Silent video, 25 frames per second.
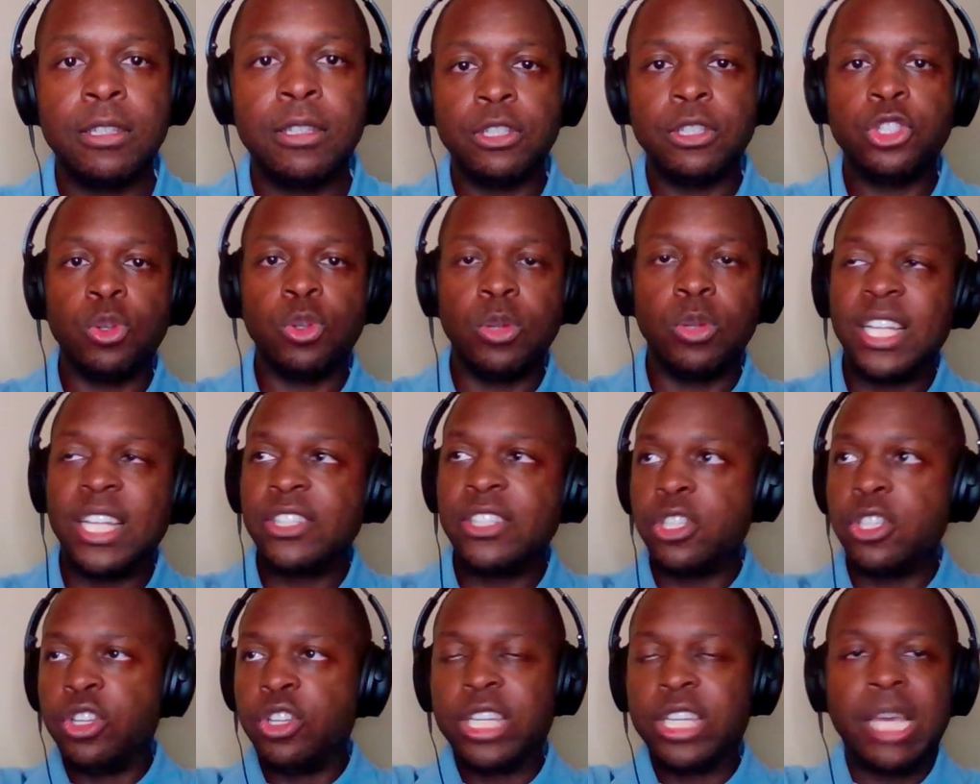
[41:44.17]
So
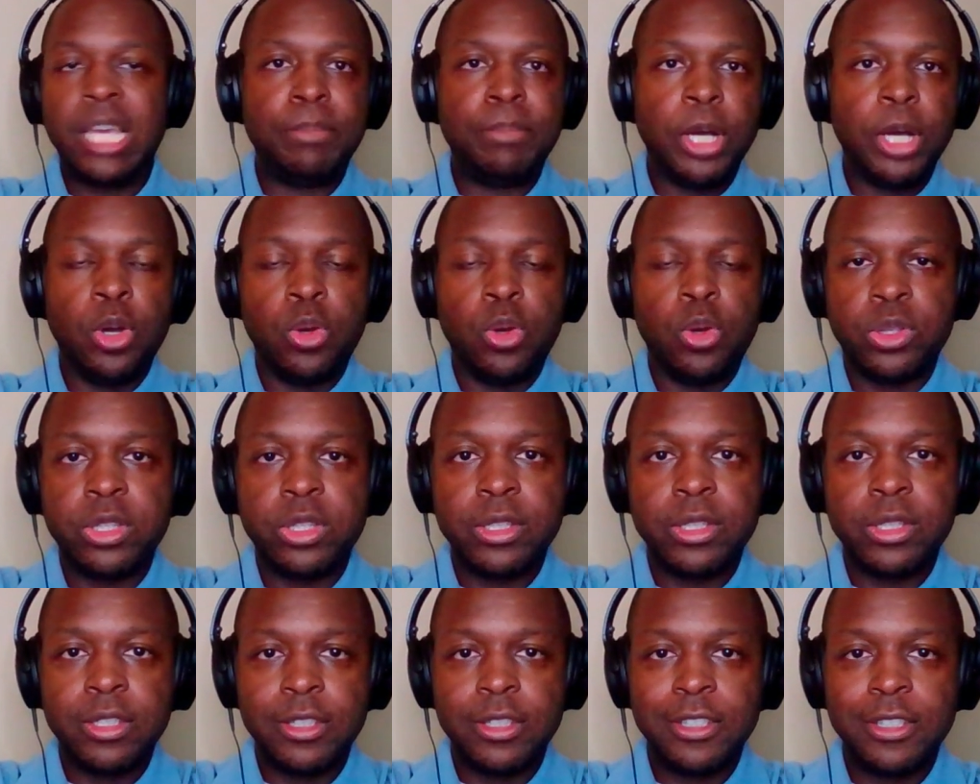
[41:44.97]
let's look at both.
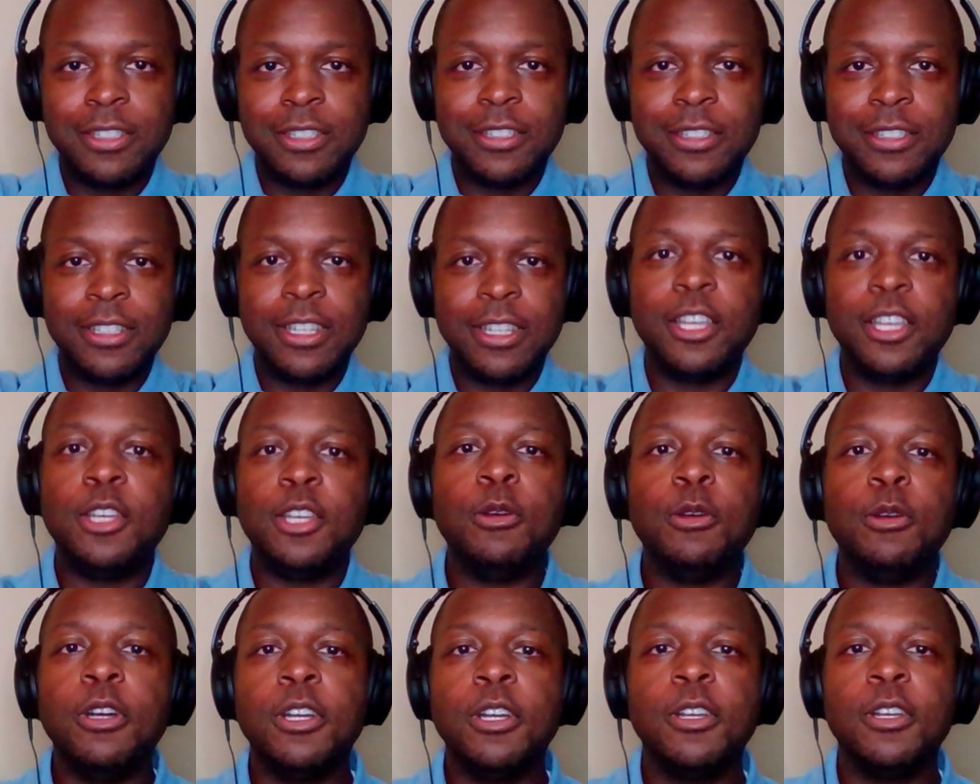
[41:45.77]

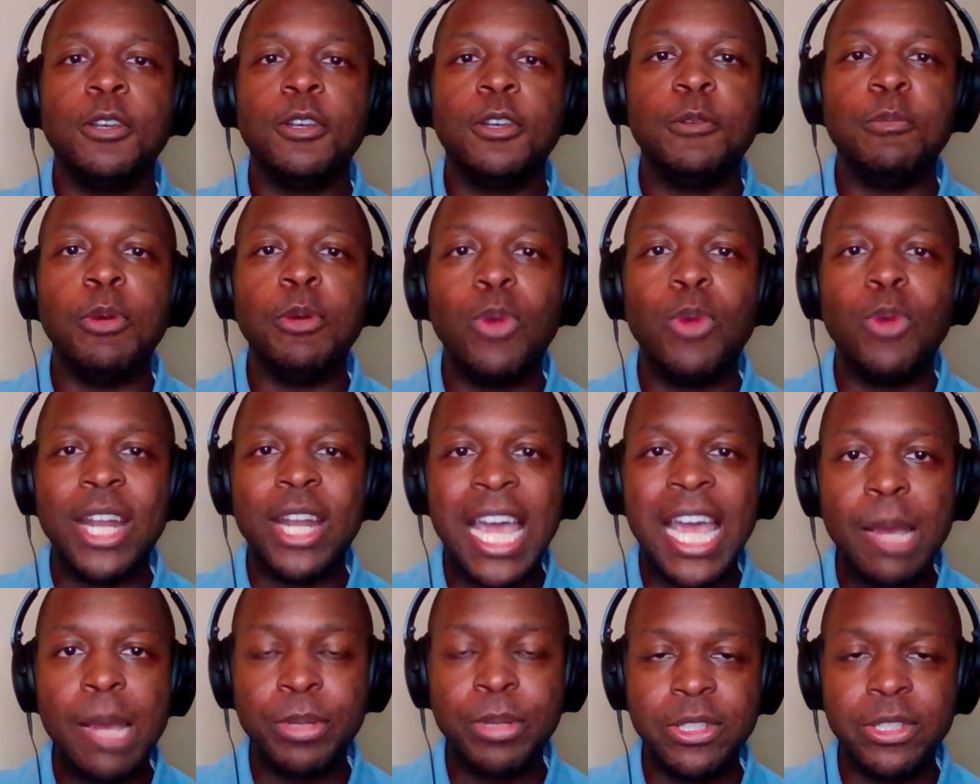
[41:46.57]
But what
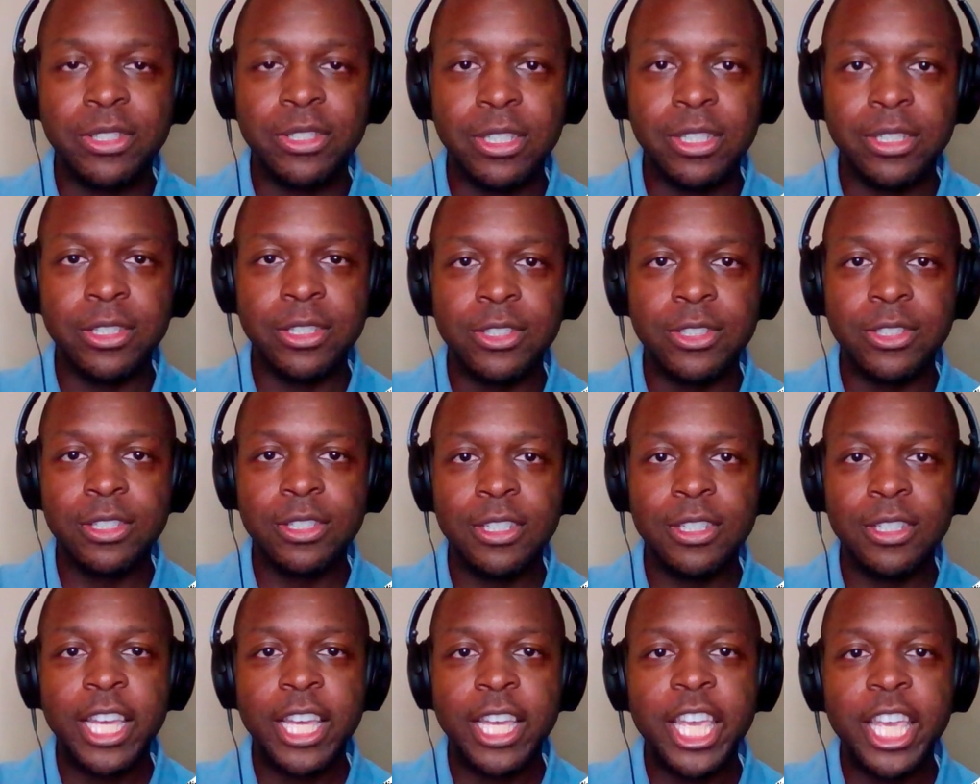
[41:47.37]
happens is
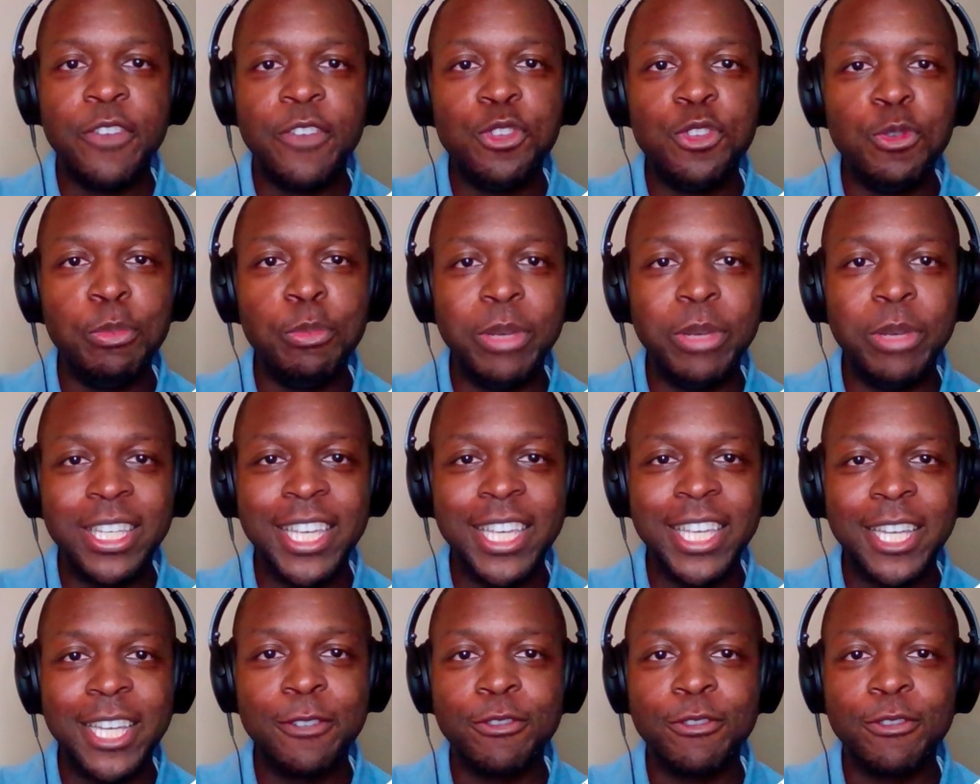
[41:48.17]
if you
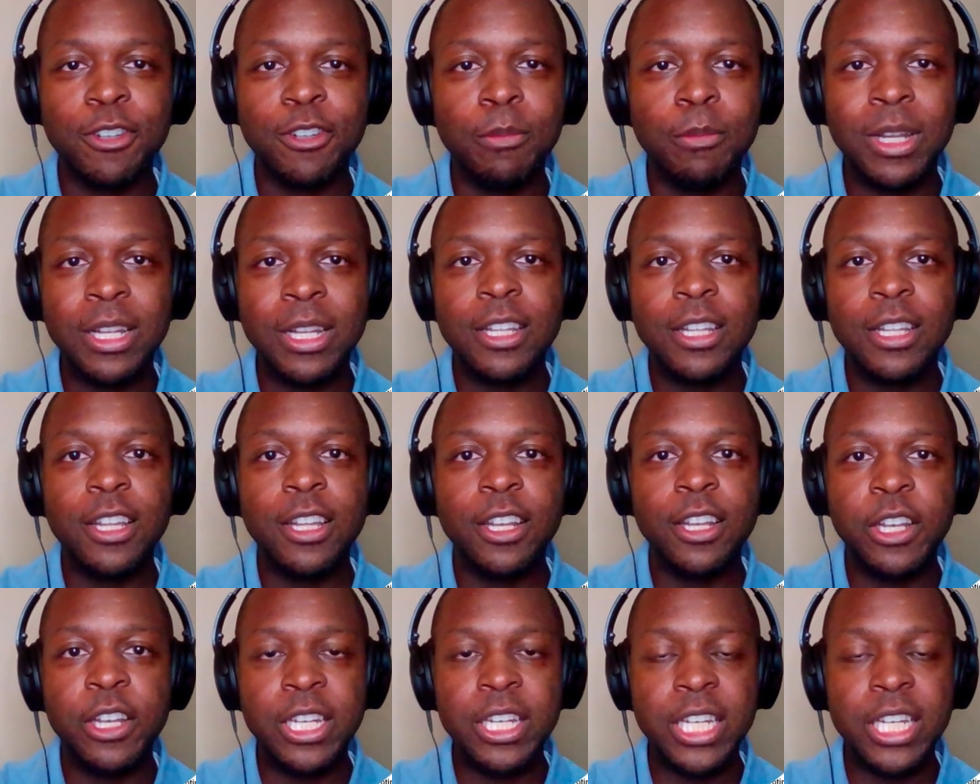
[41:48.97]
begin from
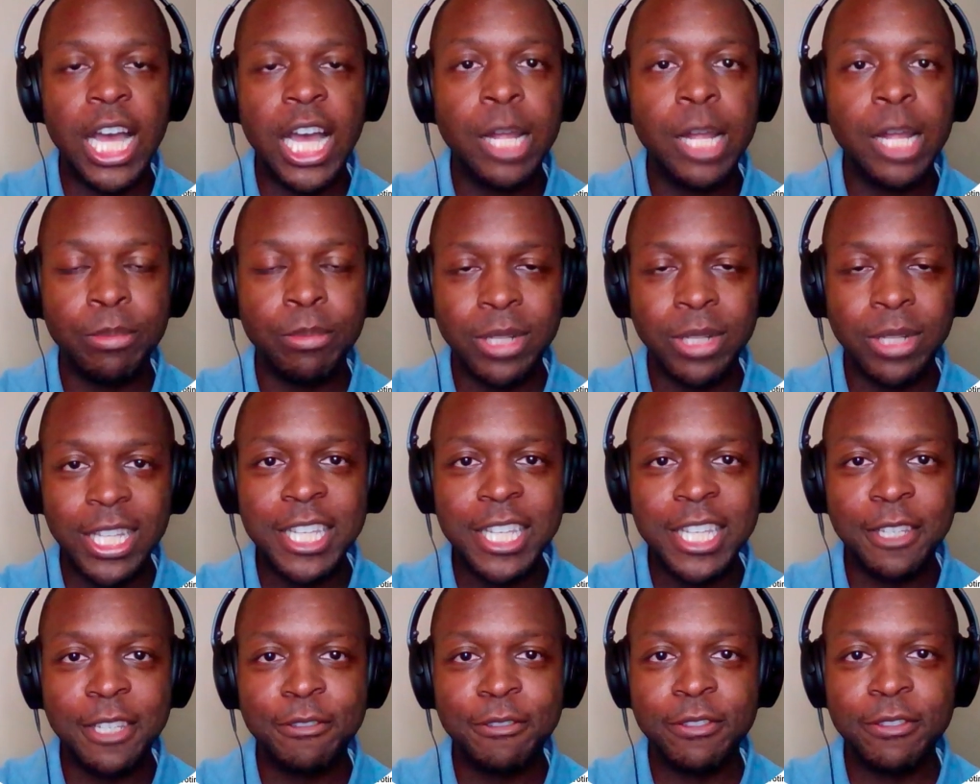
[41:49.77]
non
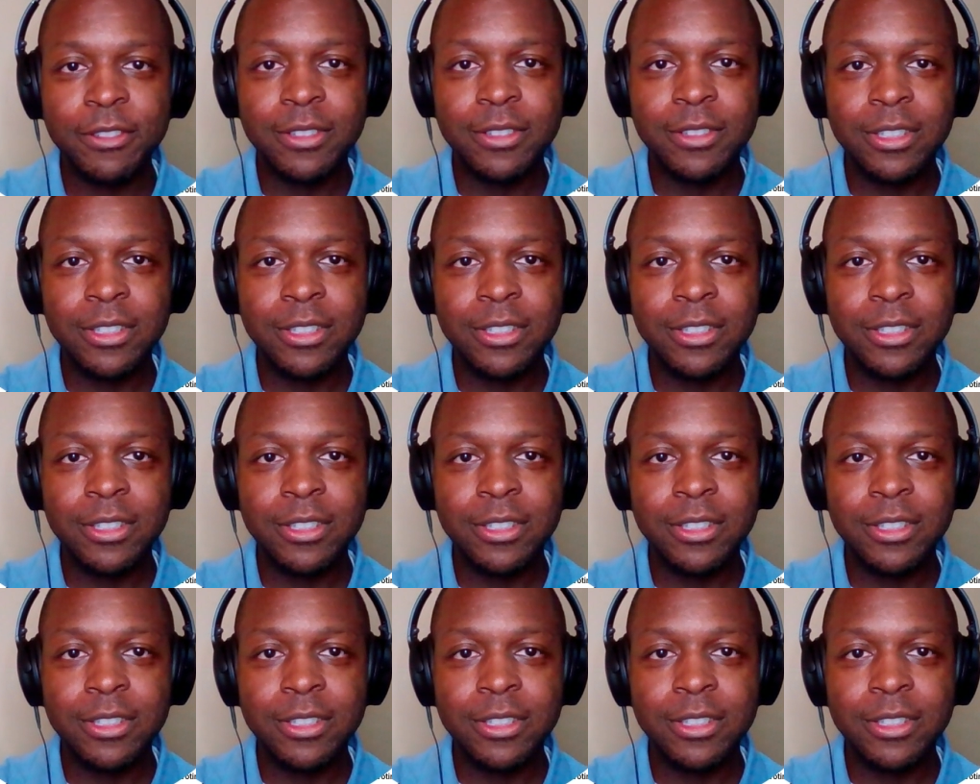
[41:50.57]
belief,